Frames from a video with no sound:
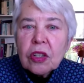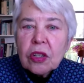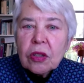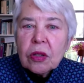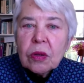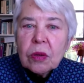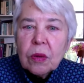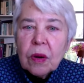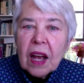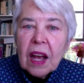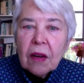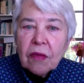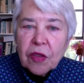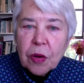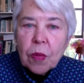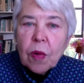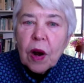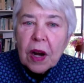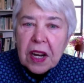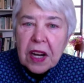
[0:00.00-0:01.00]
to
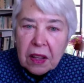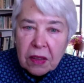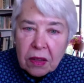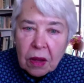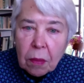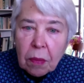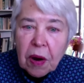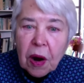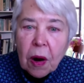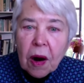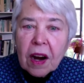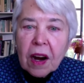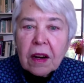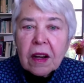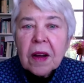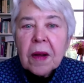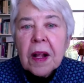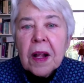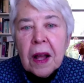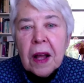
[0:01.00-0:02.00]
everyone in the park.
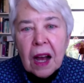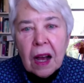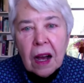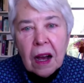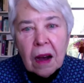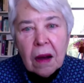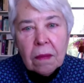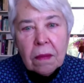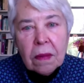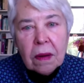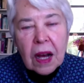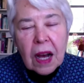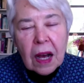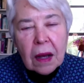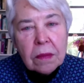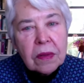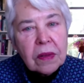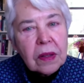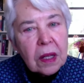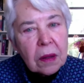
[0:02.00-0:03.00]
Um,
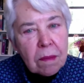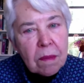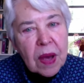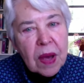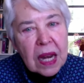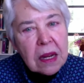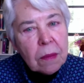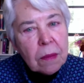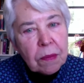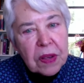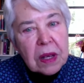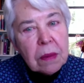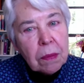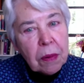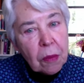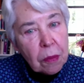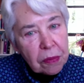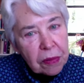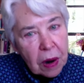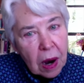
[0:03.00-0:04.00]
I think many
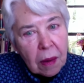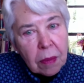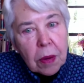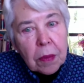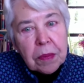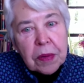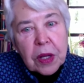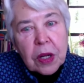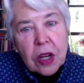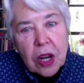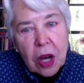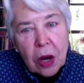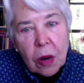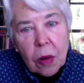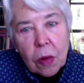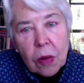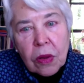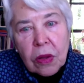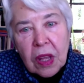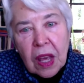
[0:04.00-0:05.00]
people probably
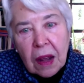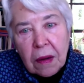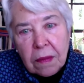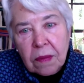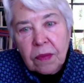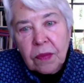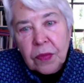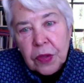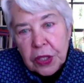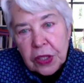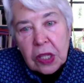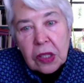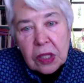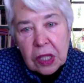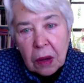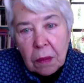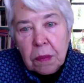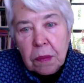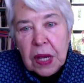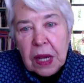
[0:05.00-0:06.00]
know that
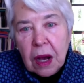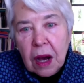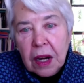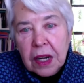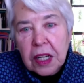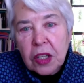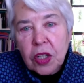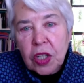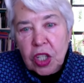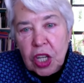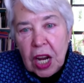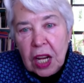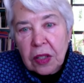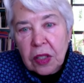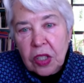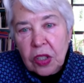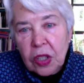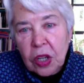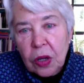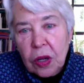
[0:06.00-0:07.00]
since I've begun as
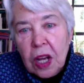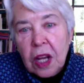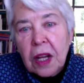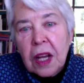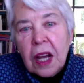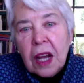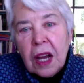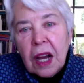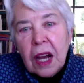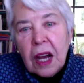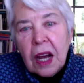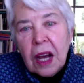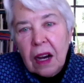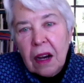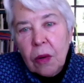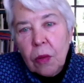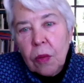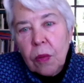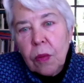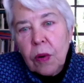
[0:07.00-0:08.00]
chancellor,
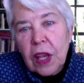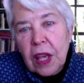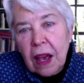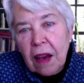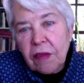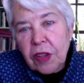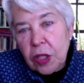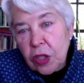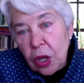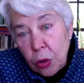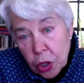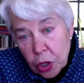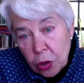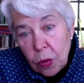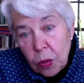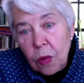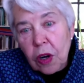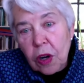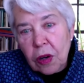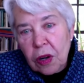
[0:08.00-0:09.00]
uh, we have a
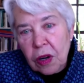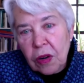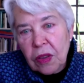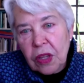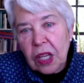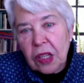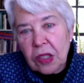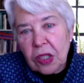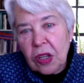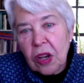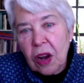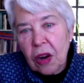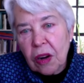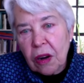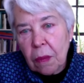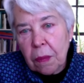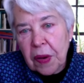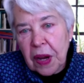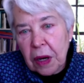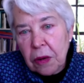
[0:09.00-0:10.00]
social worker that's on
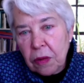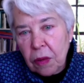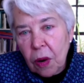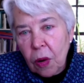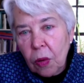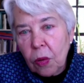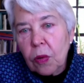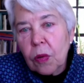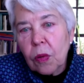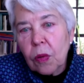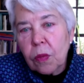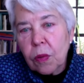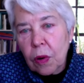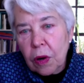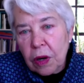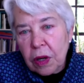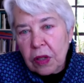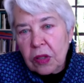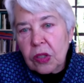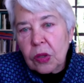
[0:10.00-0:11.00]
our payroll who
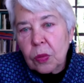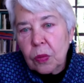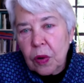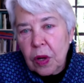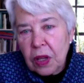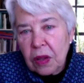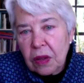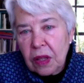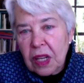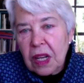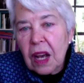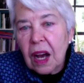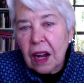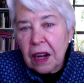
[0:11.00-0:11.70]
works with the